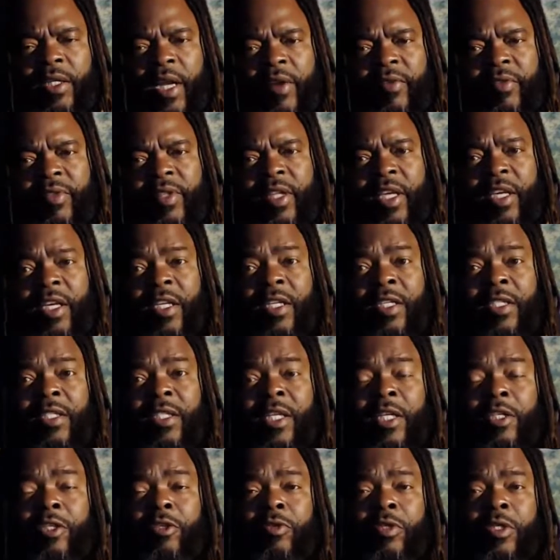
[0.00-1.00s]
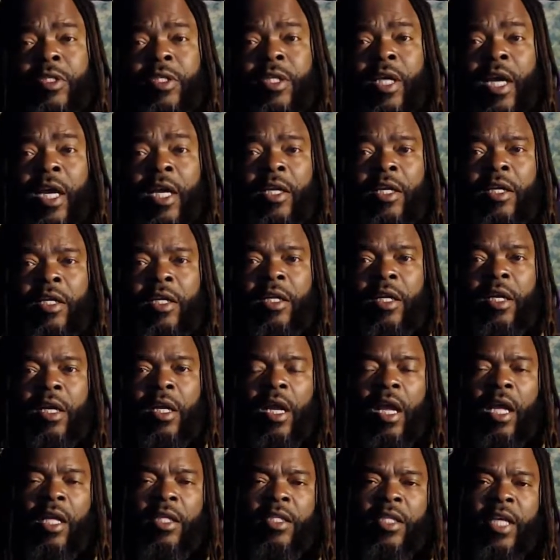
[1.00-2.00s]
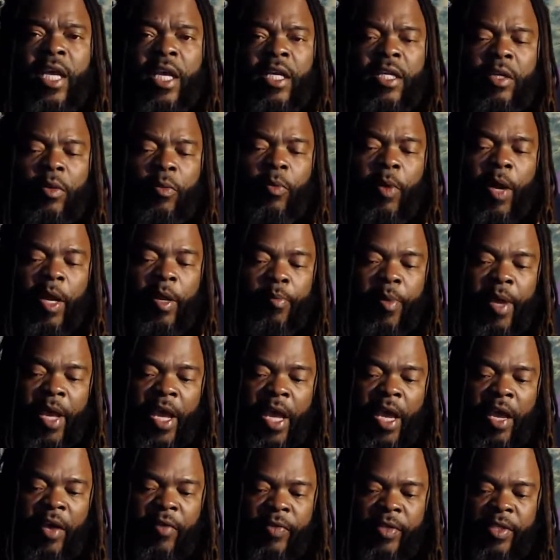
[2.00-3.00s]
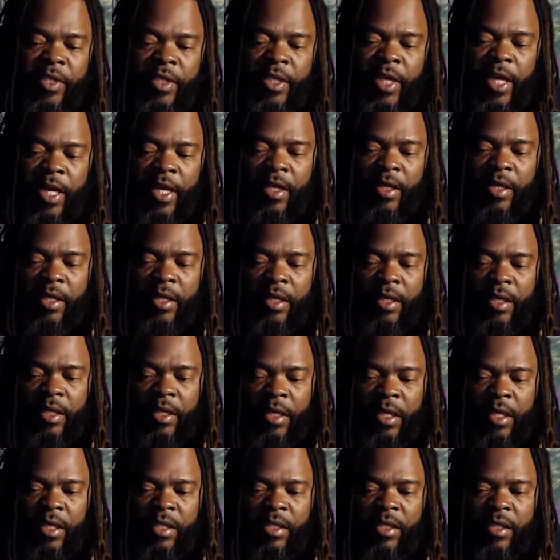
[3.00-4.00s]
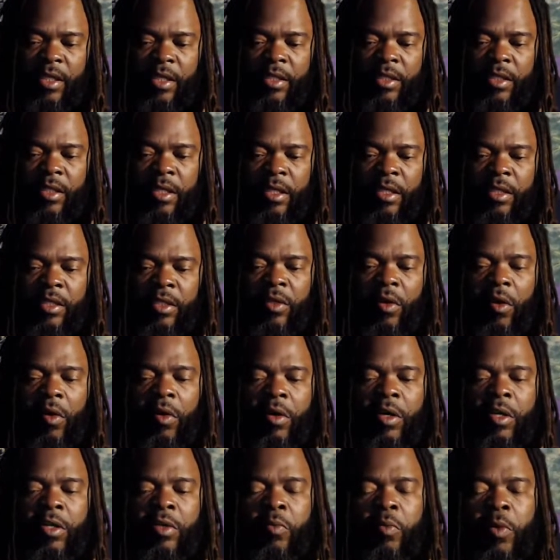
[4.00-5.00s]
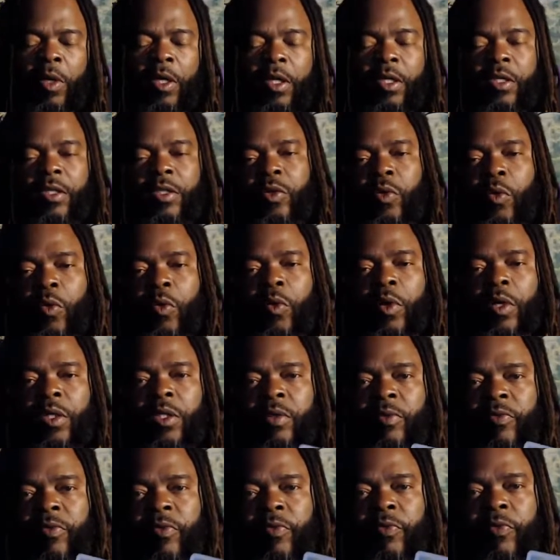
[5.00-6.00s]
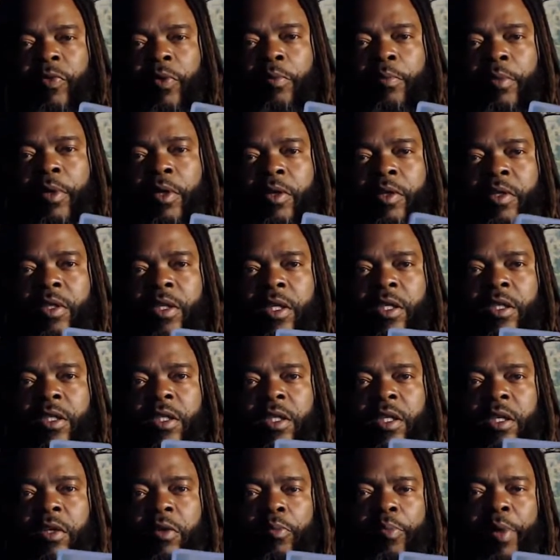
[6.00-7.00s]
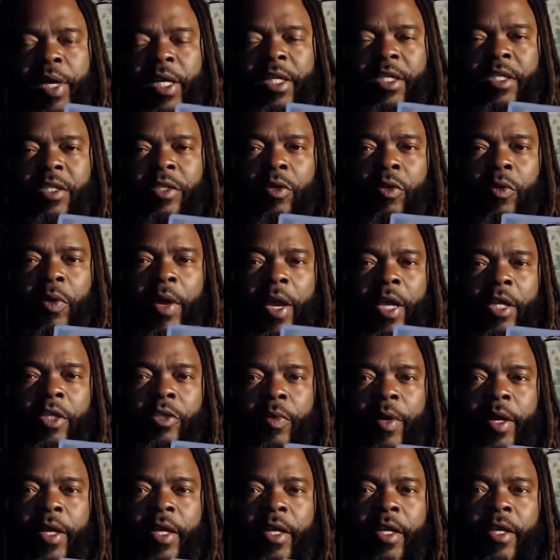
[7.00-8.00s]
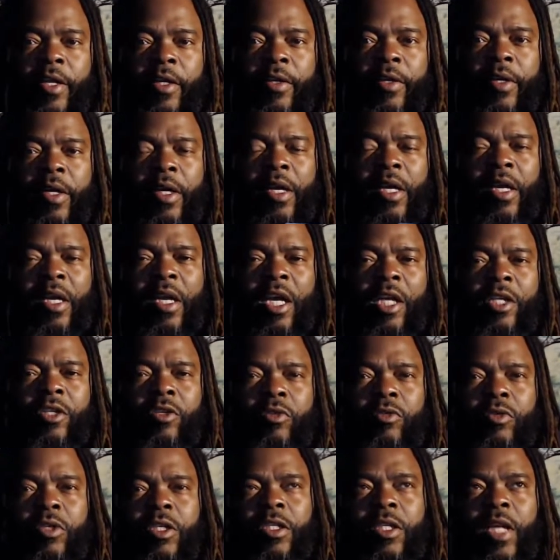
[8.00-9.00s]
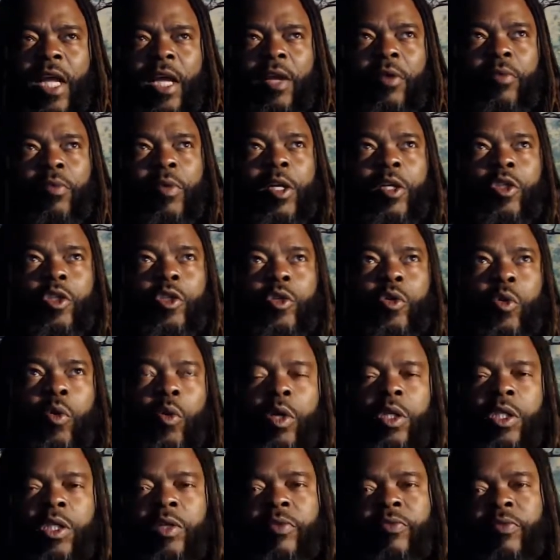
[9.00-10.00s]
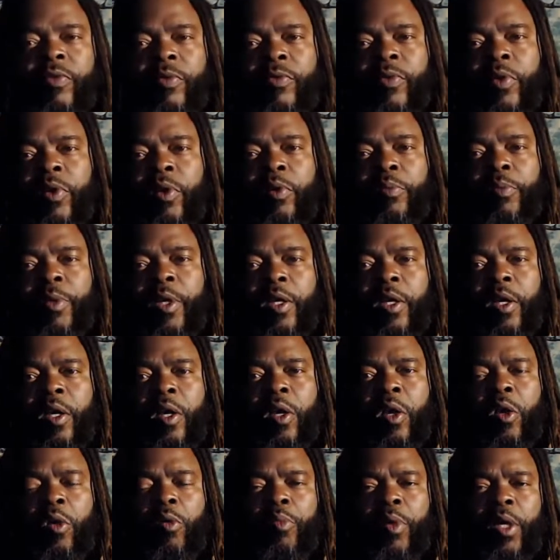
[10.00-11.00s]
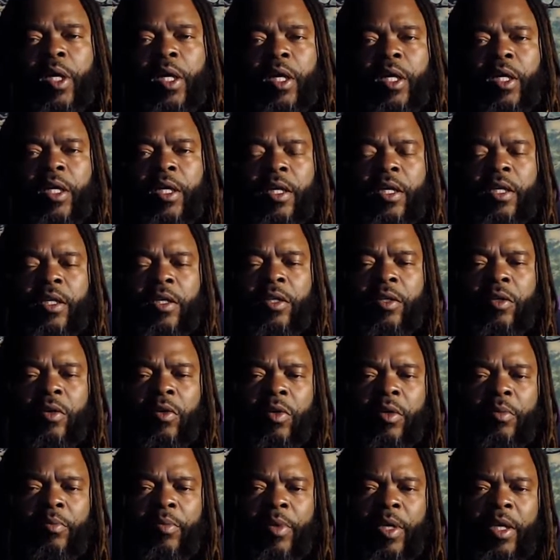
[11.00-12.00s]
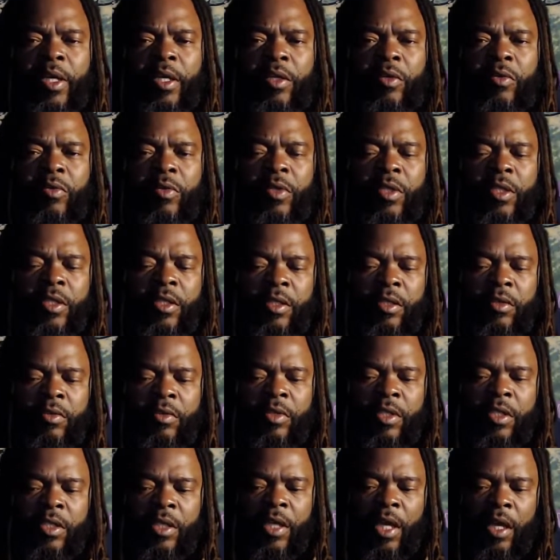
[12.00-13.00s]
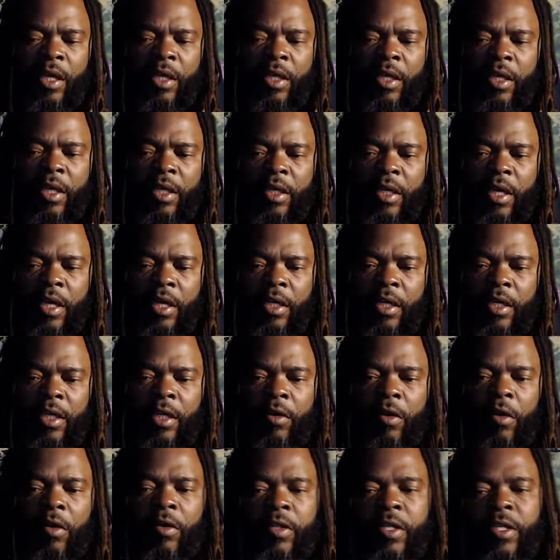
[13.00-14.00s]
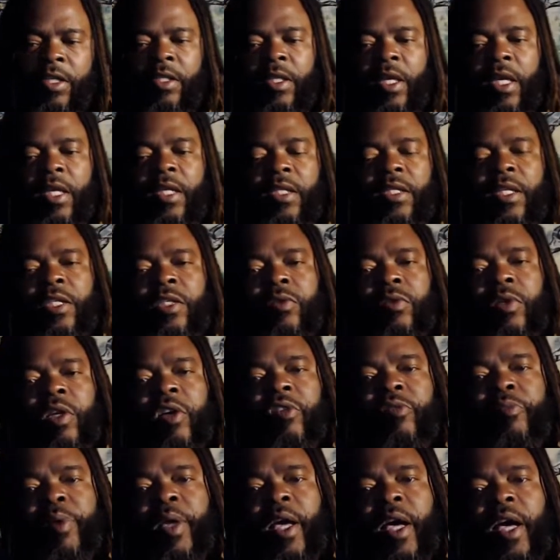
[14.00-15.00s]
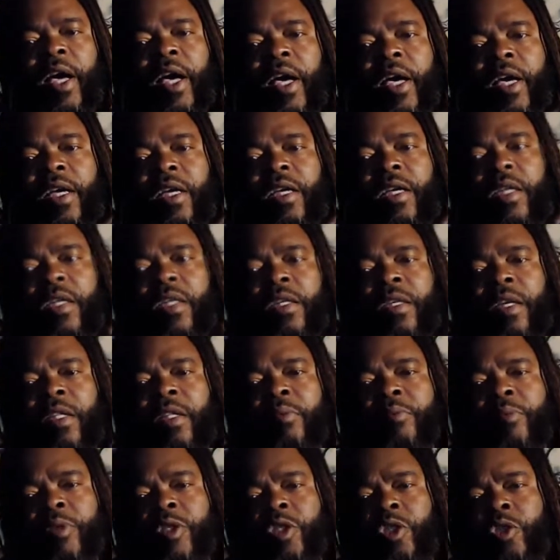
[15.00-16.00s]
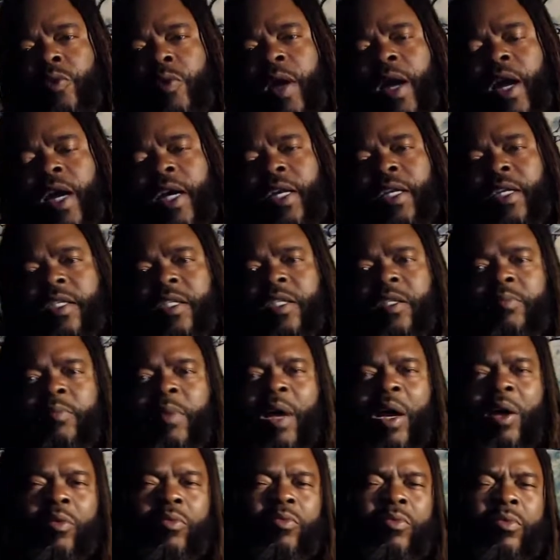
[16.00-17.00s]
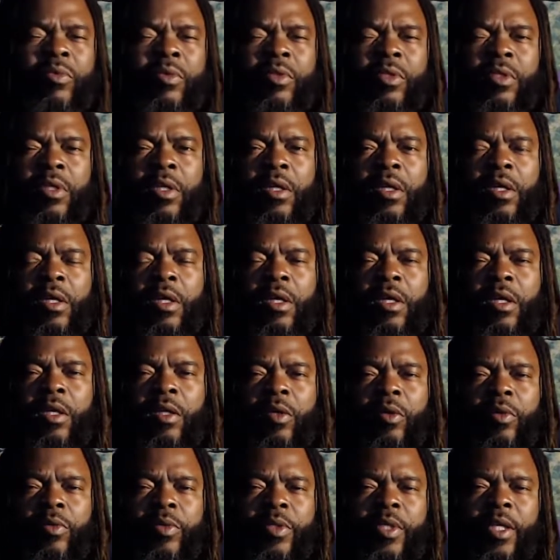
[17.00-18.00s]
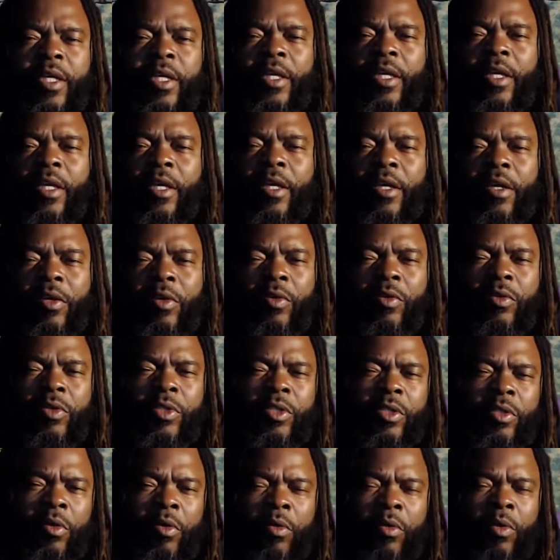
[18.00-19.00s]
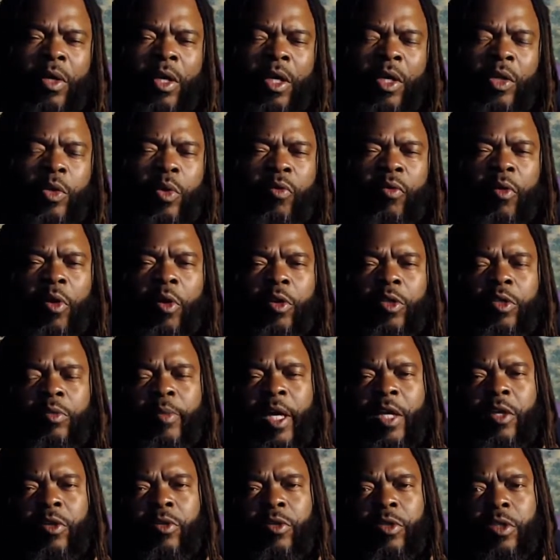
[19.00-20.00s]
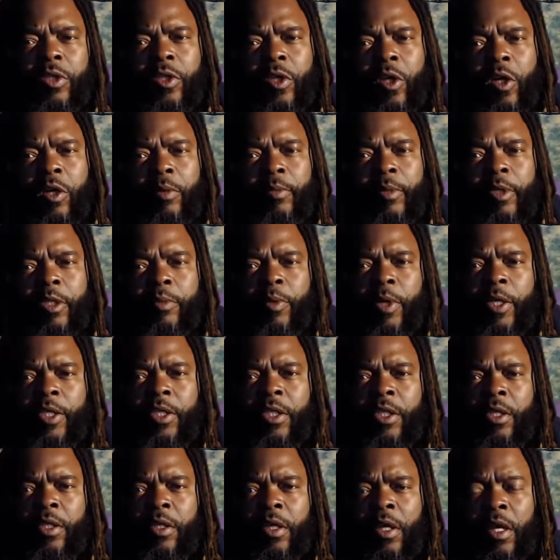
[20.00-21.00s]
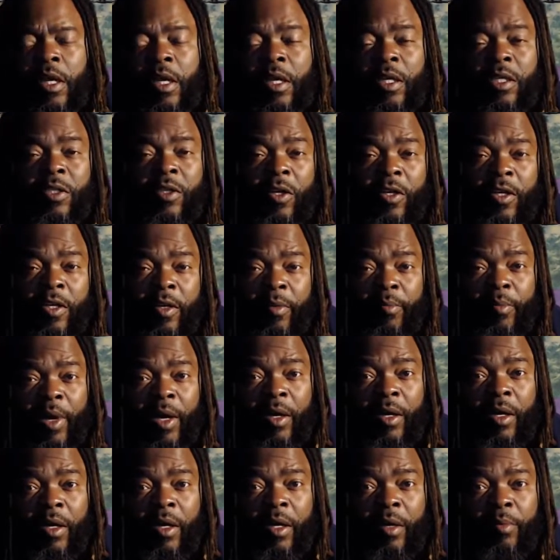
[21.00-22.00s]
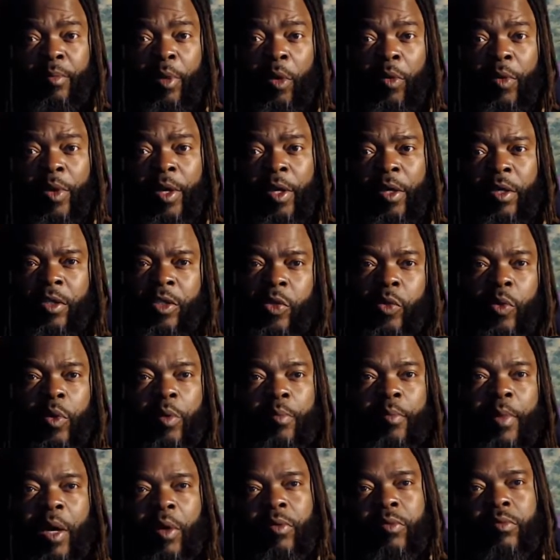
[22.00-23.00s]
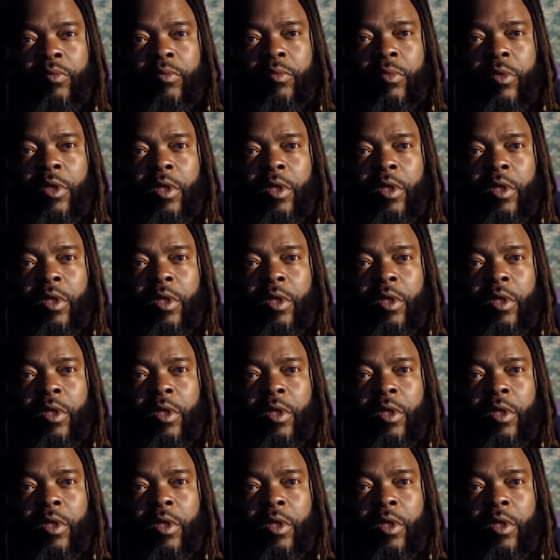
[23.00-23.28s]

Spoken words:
everything it is that you desire, and taking the right path. It's not. It's starting. You running towards some fulfillment. You see these little patches of grass right here. That you just like running towards a fulfillment, but you know what I mean. You're just not getting there. Look at all these things that you left behind. Nothing but dryness, mountains. You know what I'm saying? Hills. You ever heard somebody use the term expression, turning a molehill into a mountain.